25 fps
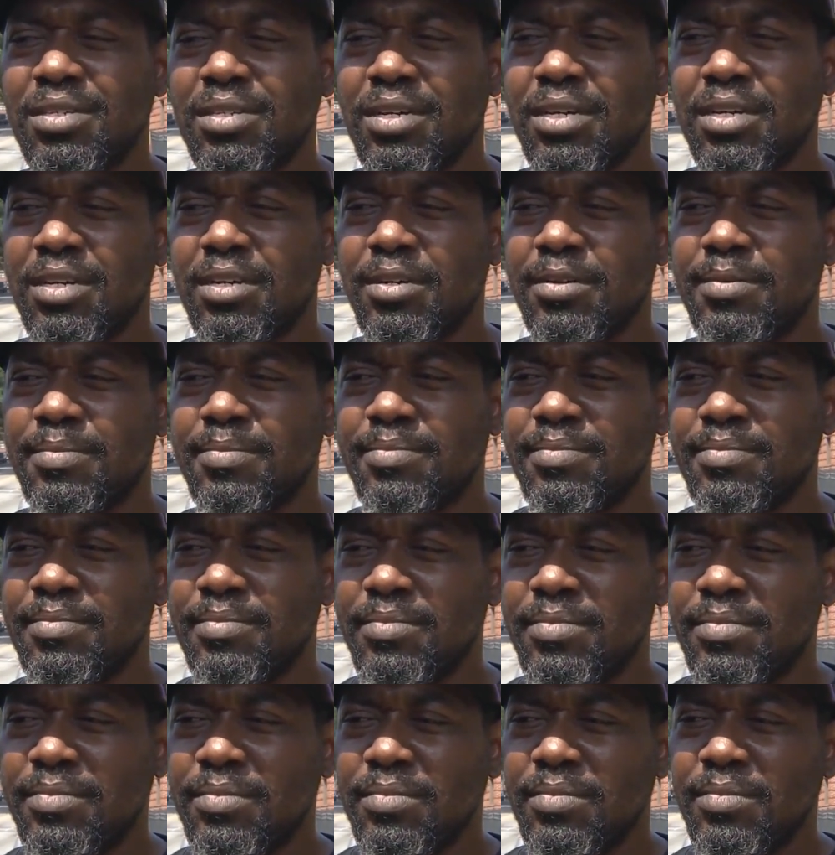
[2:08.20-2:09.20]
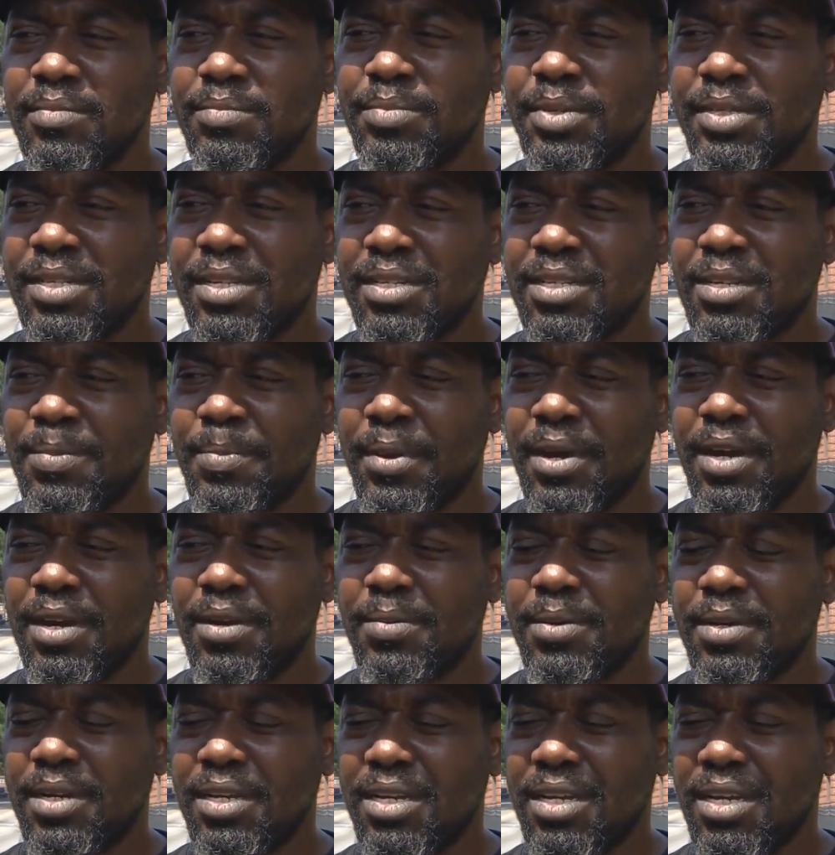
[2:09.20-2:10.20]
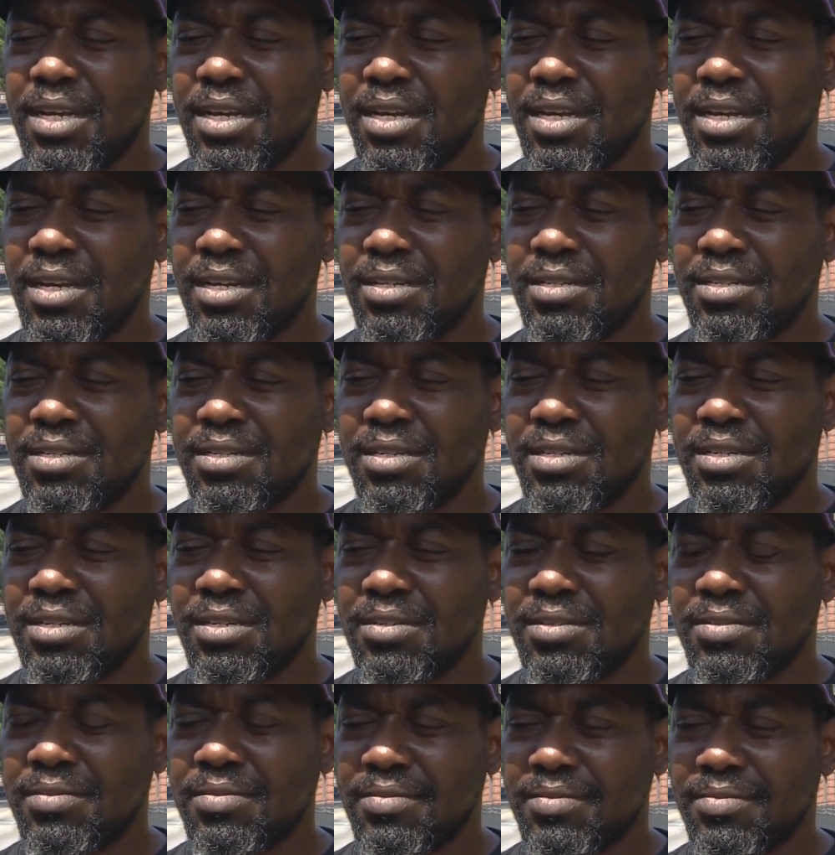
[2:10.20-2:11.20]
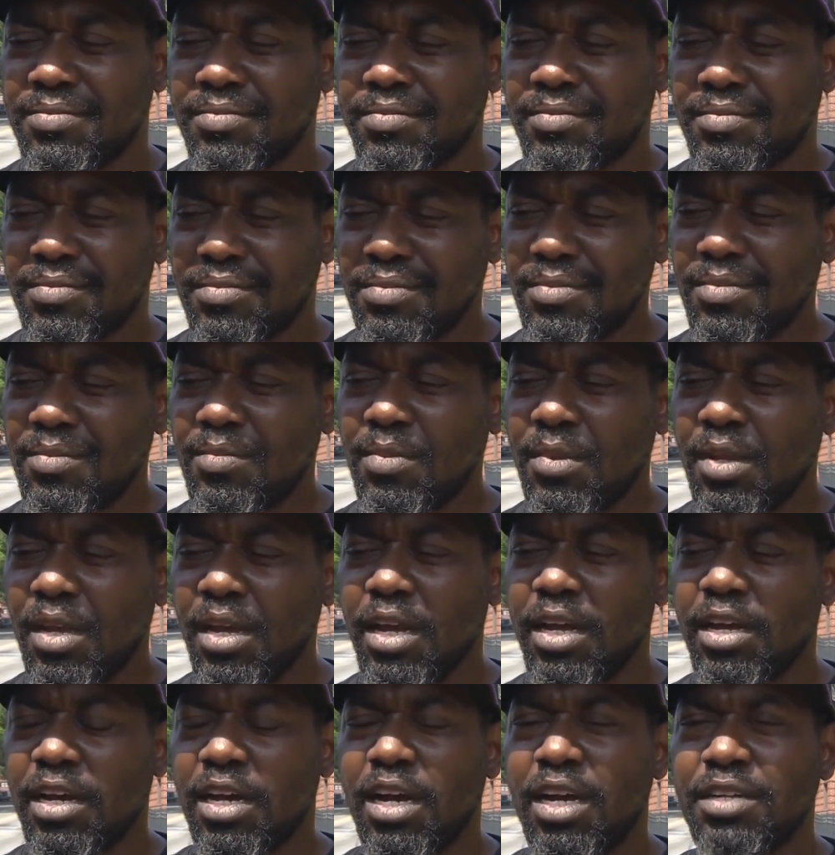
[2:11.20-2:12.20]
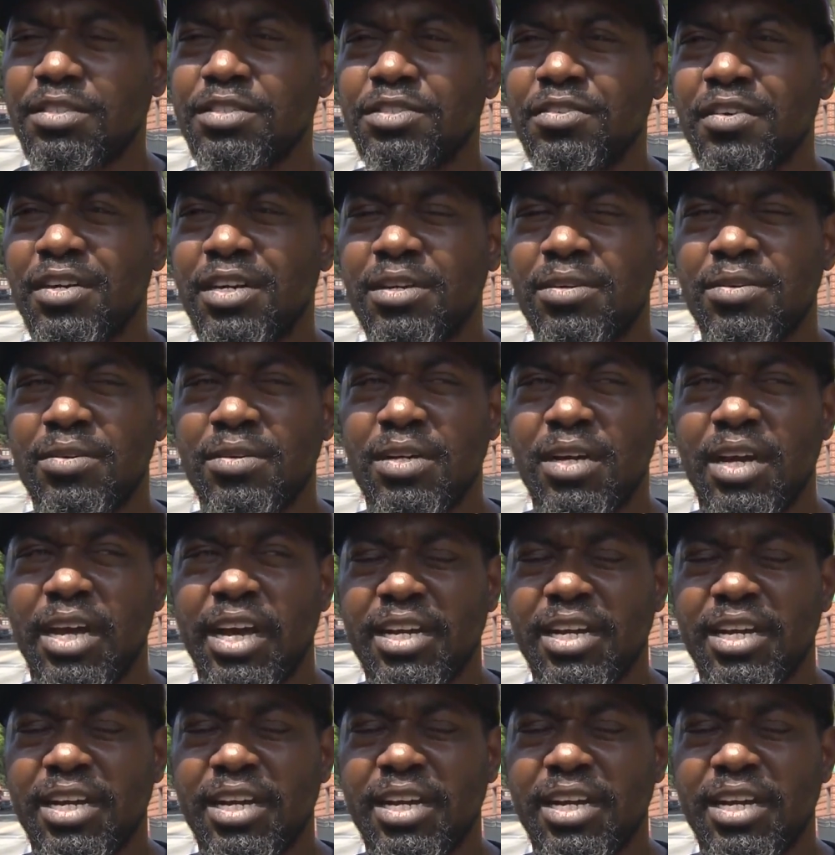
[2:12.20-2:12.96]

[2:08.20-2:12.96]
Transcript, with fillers: He um, participated with the kids and, and concentrated on the